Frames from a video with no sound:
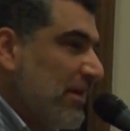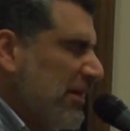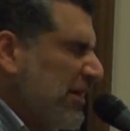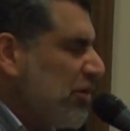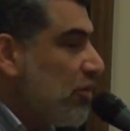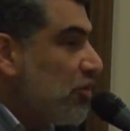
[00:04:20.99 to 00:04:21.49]

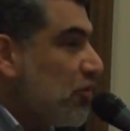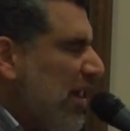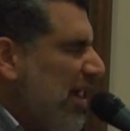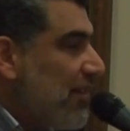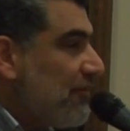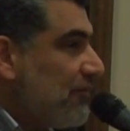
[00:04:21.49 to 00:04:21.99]
You
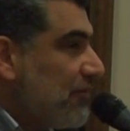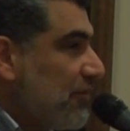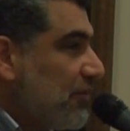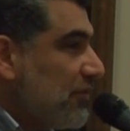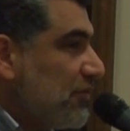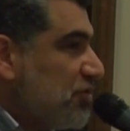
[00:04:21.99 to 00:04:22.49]
have
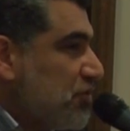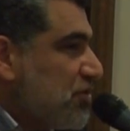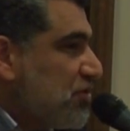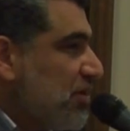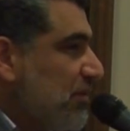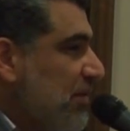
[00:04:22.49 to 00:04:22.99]

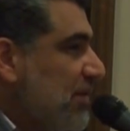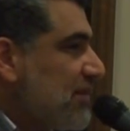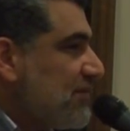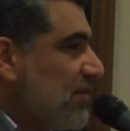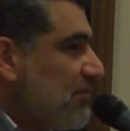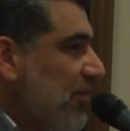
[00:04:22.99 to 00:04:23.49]
Jewish
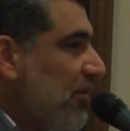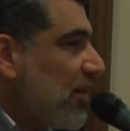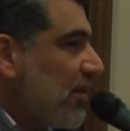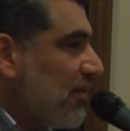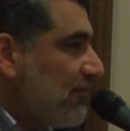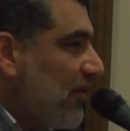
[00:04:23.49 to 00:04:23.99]
communities in
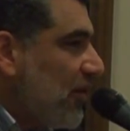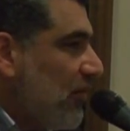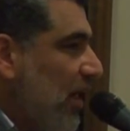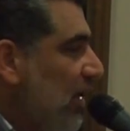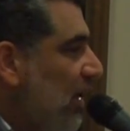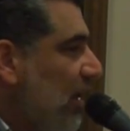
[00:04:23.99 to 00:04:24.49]
America that follow
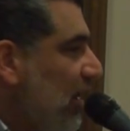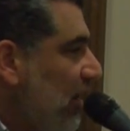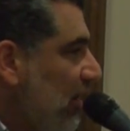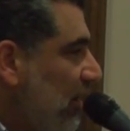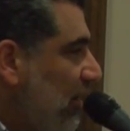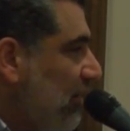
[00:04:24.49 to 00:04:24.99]
halakha
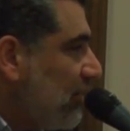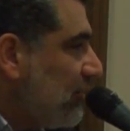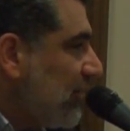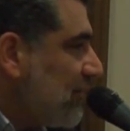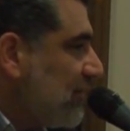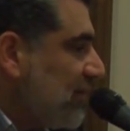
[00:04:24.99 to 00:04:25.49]
law.
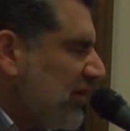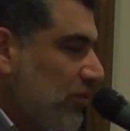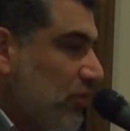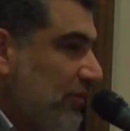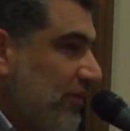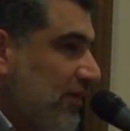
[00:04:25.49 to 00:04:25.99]
That's the
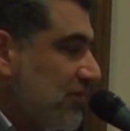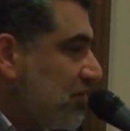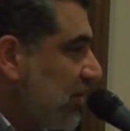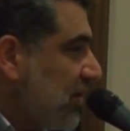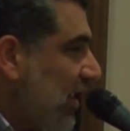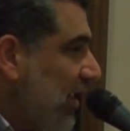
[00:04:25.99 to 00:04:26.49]
equivalent of
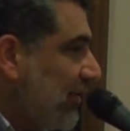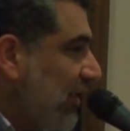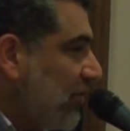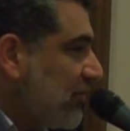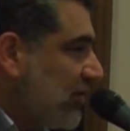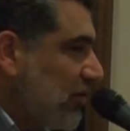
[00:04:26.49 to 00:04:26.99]
Sharia. They
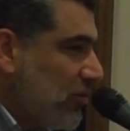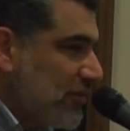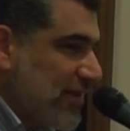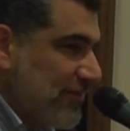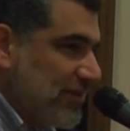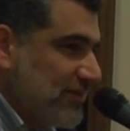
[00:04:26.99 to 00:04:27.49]
actually
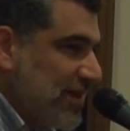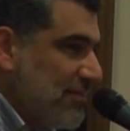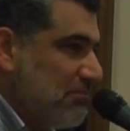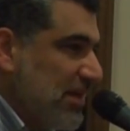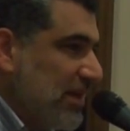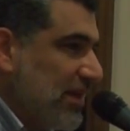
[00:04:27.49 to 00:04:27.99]
almost have the
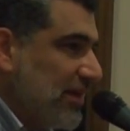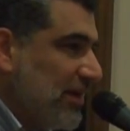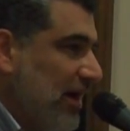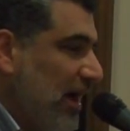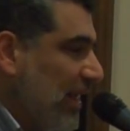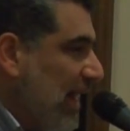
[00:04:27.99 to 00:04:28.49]
same meaning.
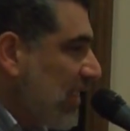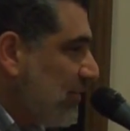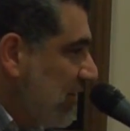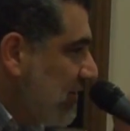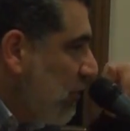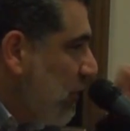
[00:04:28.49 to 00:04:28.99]
Halak
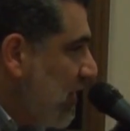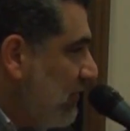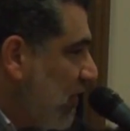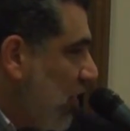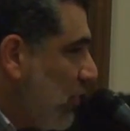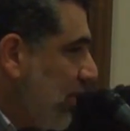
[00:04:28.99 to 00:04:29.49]
means a way
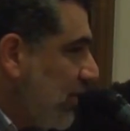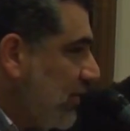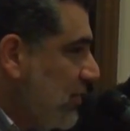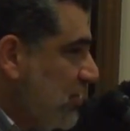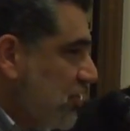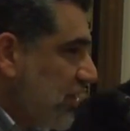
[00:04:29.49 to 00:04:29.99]
of going.
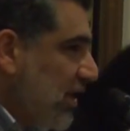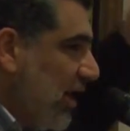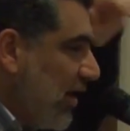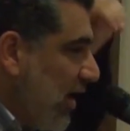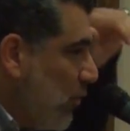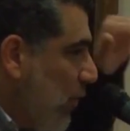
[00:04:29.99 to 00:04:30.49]

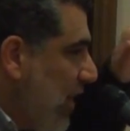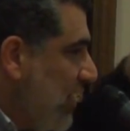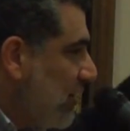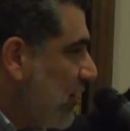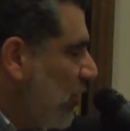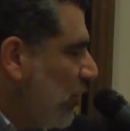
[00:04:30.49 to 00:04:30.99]
Sharia, a way
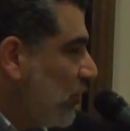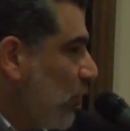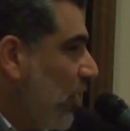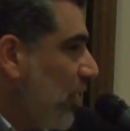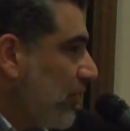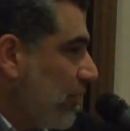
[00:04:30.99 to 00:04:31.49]
to cold
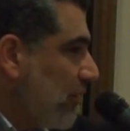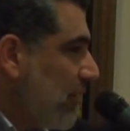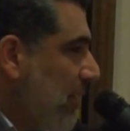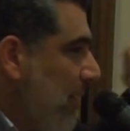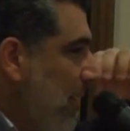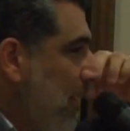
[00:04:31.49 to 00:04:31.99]
water,
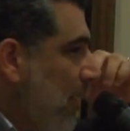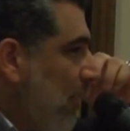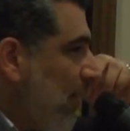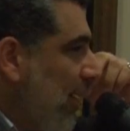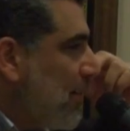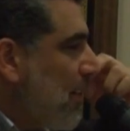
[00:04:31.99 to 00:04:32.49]

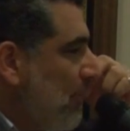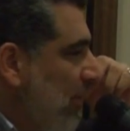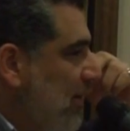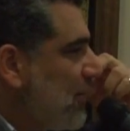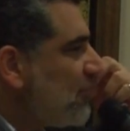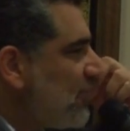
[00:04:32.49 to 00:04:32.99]
right?
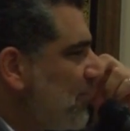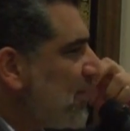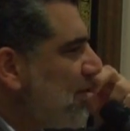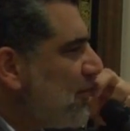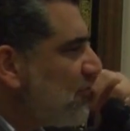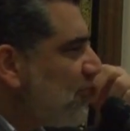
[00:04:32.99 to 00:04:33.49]
But here's
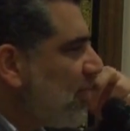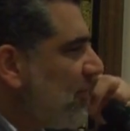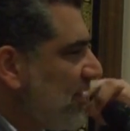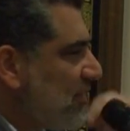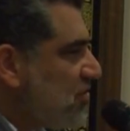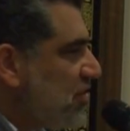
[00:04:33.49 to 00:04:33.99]
something interesting
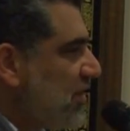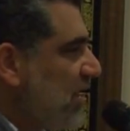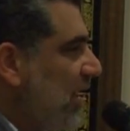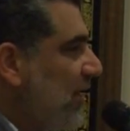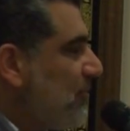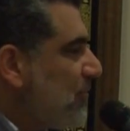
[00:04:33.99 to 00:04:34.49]
about the
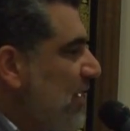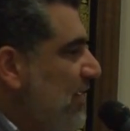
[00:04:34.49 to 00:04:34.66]
Sharia.